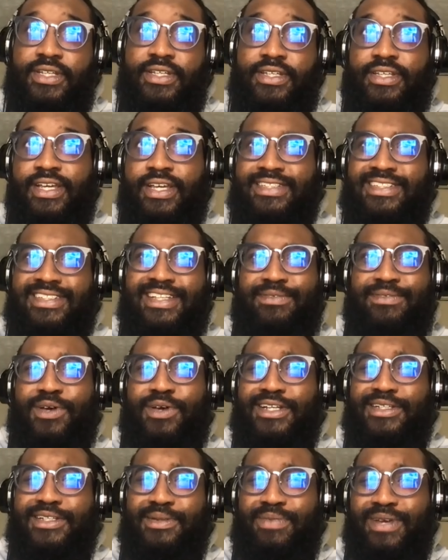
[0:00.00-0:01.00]
Yeah, I think that's
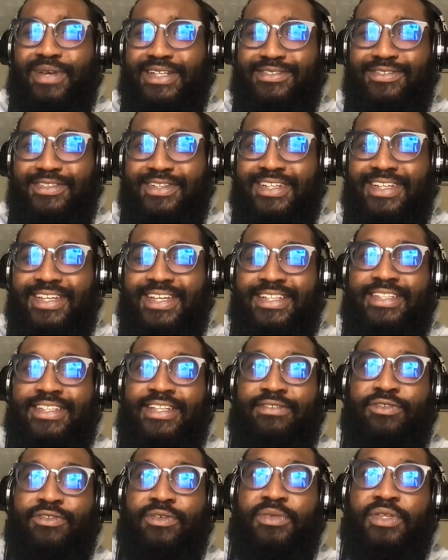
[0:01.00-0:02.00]
probably the best for it. And
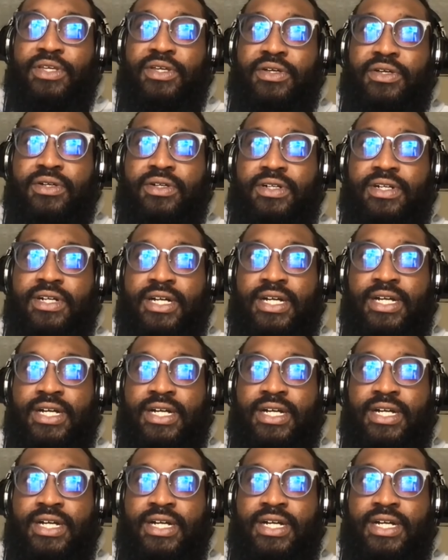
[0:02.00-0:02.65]
then from there,